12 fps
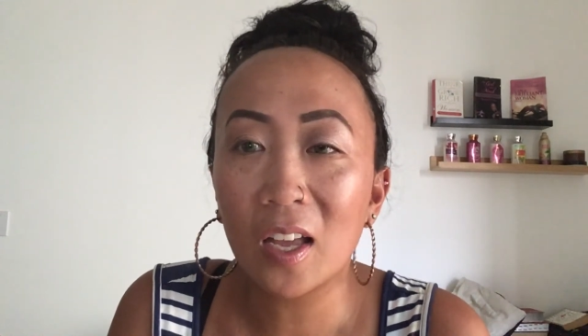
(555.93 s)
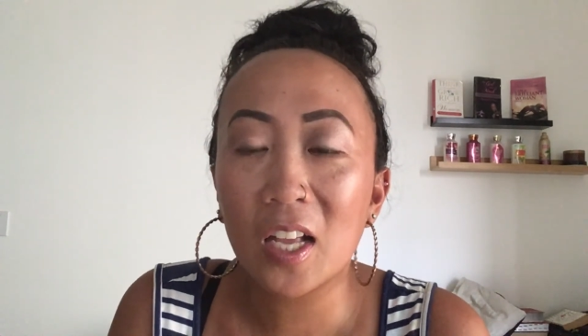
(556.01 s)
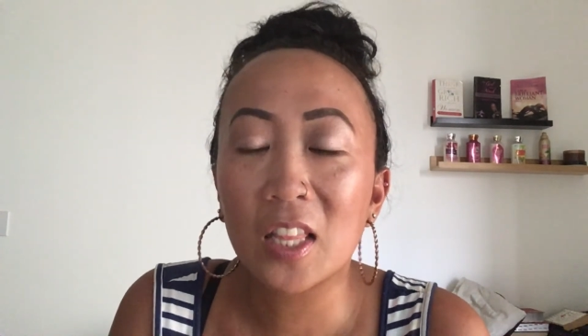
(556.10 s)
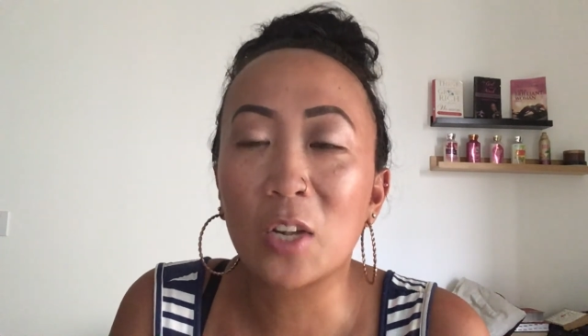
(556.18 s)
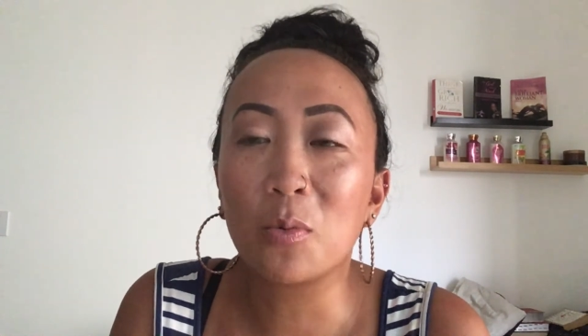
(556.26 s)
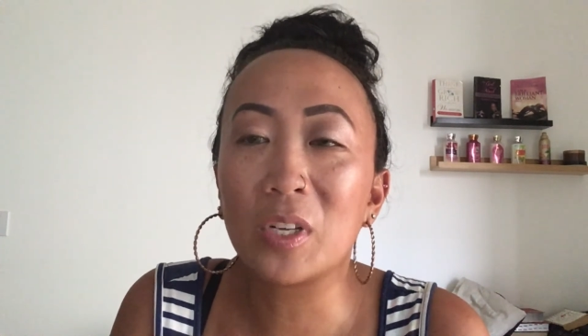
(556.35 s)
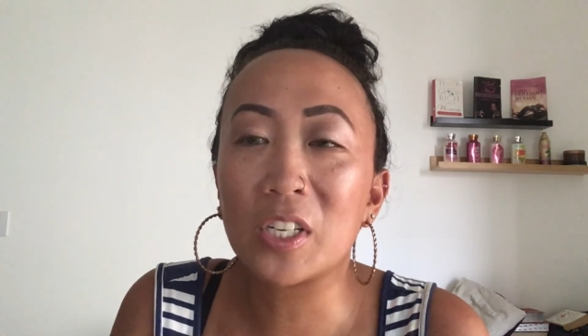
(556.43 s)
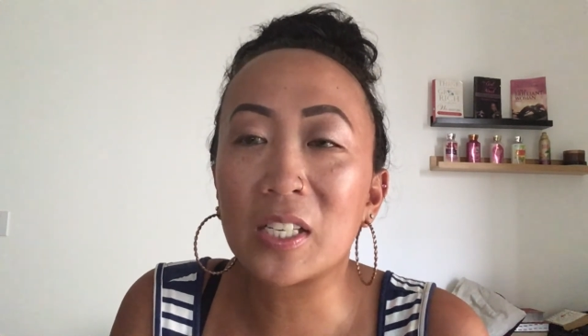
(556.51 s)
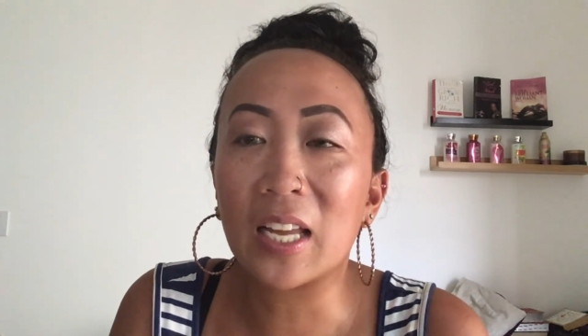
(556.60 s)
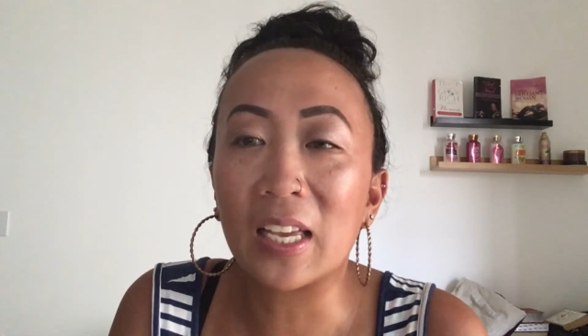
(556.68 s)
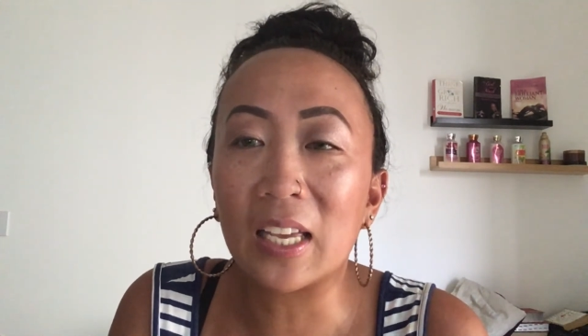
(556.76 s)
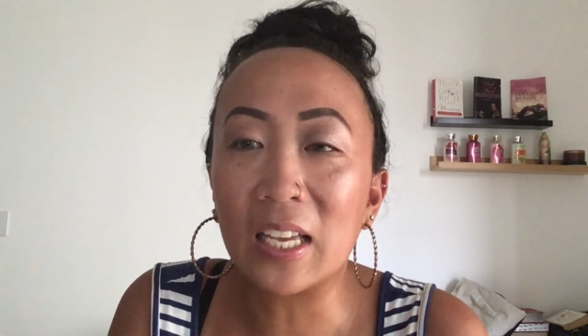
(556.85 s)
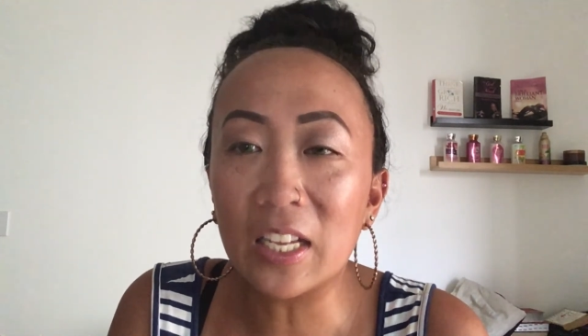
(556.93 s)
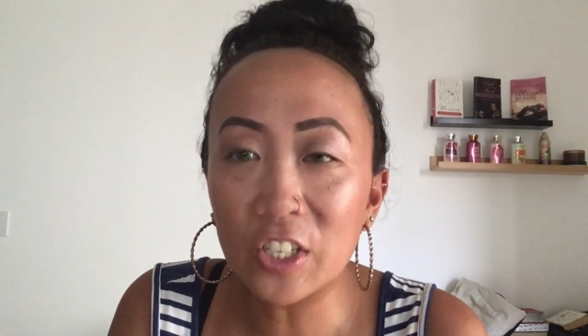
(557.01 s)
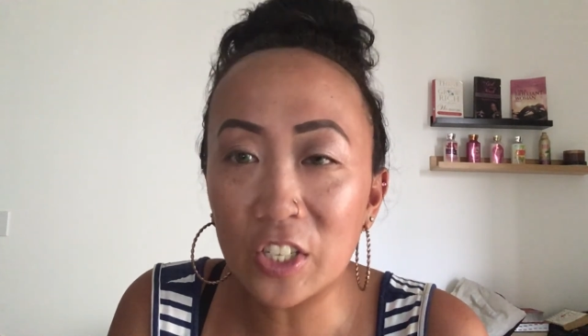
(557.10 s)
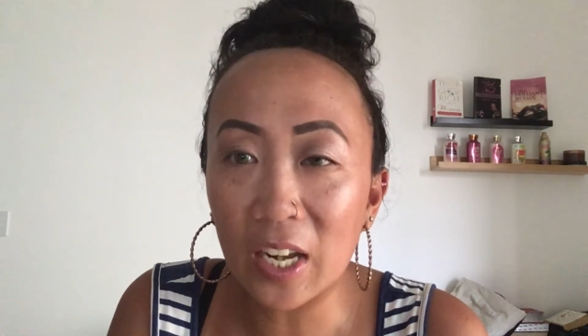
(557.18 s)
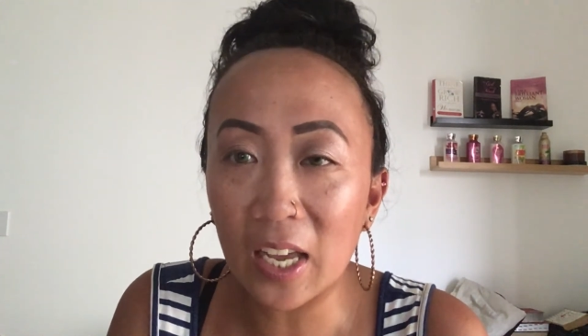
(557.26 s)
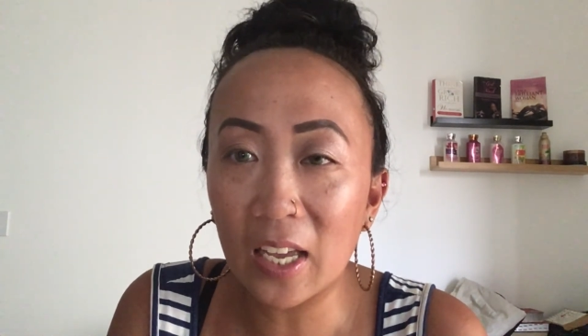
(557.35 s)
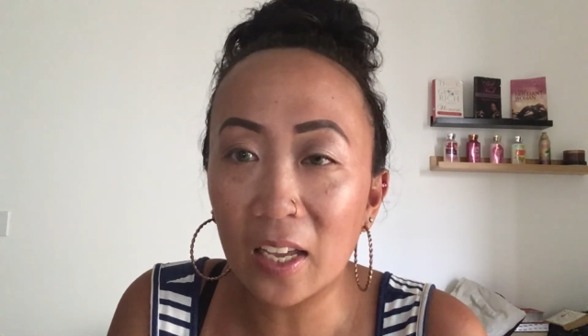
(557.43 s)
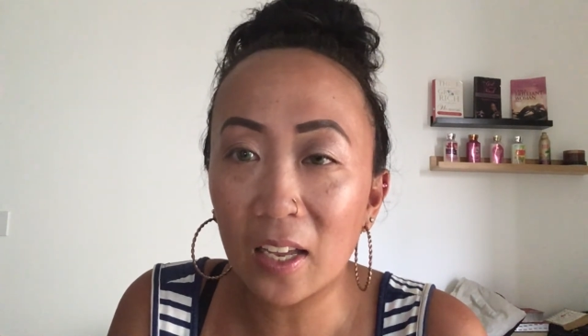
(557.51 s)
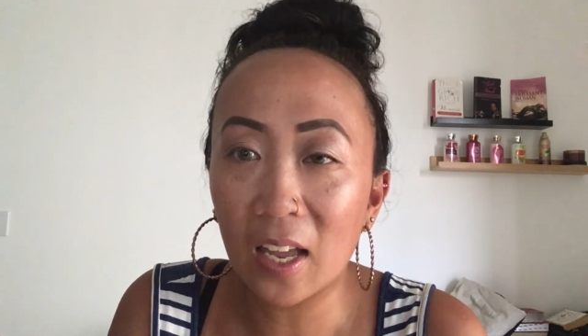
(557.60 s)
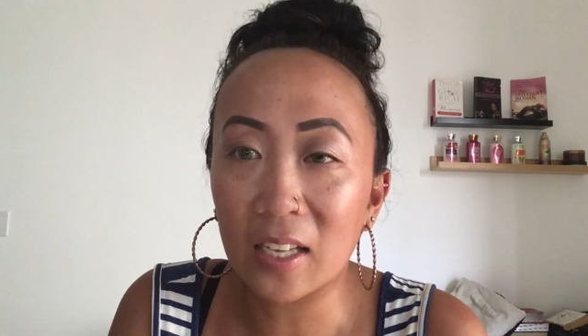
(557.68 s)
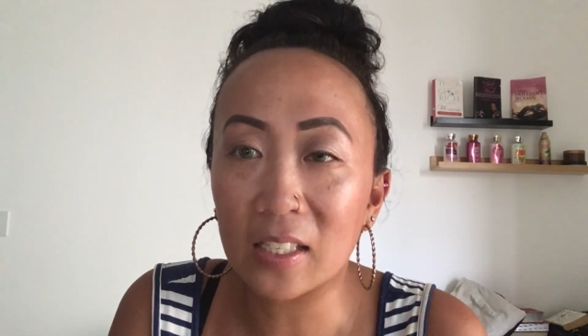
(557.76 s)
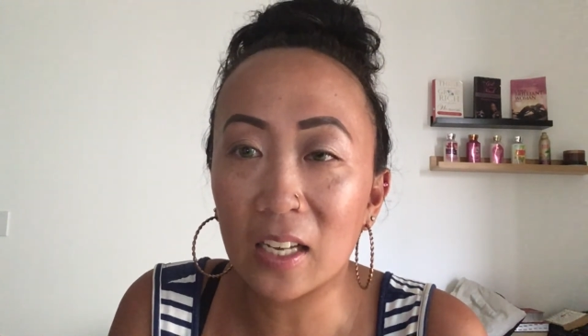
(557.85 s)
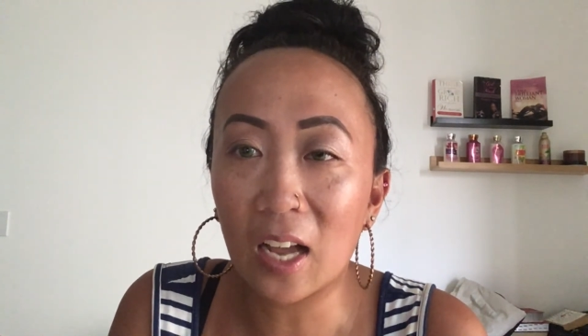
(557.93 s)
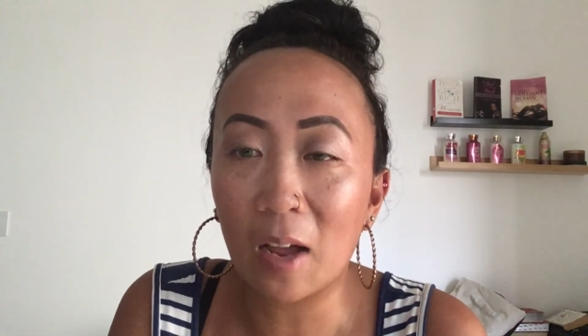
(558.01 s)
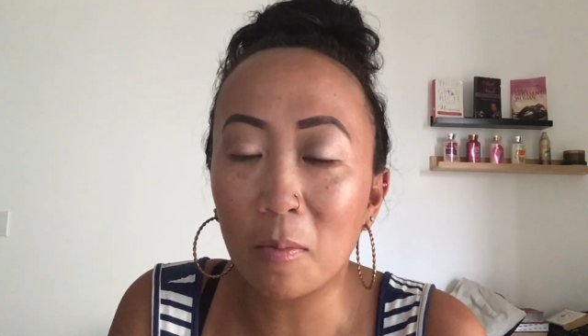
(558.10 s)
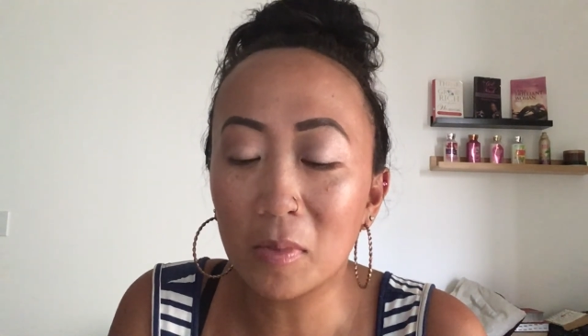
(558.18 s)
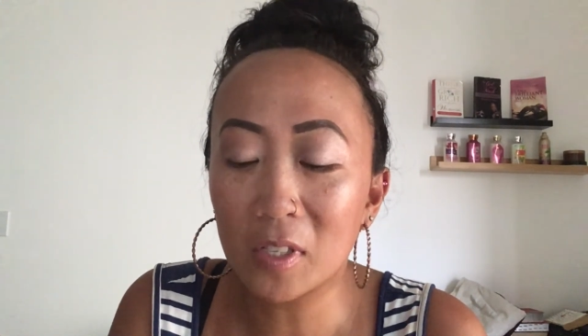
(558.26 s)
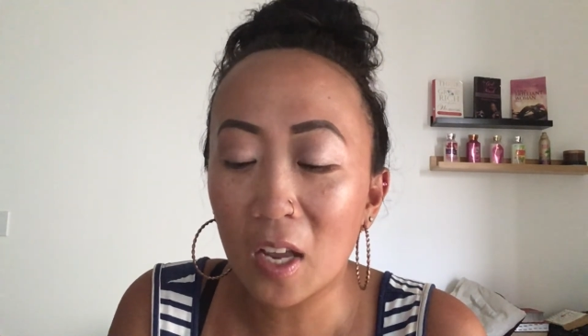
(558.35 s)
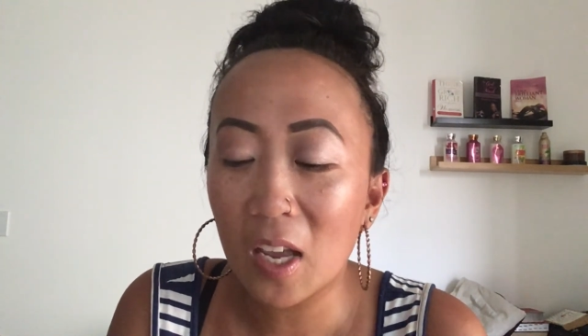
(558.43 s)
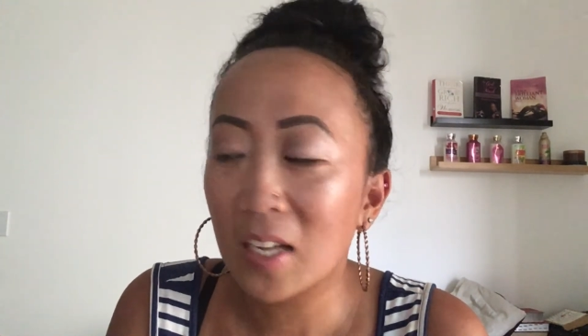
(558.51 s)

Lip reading: then we just take each day as it comes,